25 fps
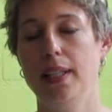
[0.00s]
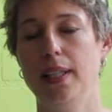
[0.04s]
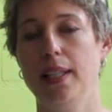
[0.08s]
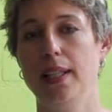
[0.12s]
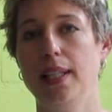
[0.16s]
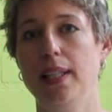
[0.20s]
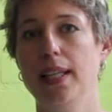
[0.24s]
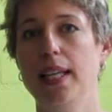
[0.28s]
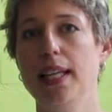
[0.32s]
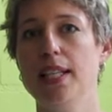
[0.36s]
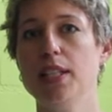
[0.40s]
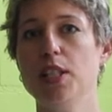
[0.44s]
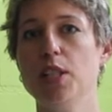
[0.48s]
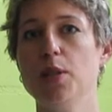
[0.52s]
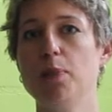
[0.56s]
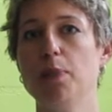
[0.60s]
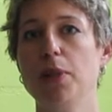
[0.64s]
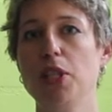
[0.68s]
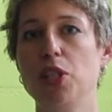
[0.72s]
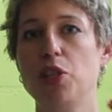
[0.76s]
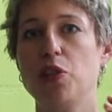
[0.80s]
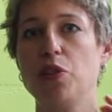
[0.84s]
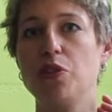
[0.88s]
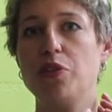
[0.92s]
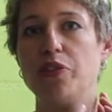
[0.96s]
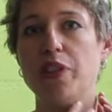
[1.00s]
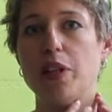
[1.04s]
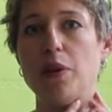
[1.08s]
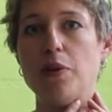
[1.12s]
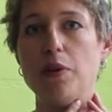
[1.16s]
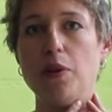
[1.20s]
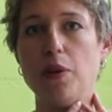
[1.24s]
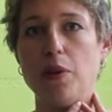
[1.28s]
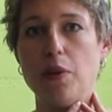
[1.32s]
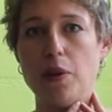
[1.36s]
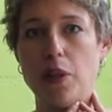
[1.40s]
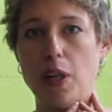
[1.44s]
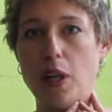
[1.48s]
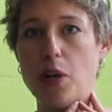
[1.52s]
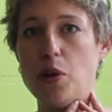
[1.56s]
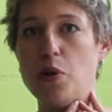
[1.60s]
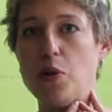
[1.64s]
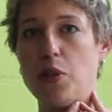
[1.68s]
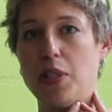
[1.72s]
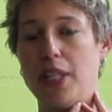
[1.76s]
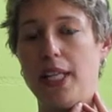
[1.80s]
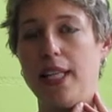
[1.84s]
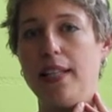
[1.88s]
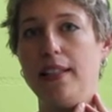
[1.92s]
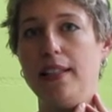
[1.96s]
It has a special velcro
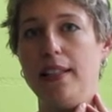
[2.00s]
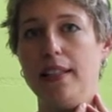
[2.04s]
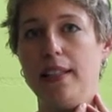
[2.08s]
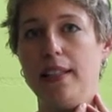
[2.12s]
closing.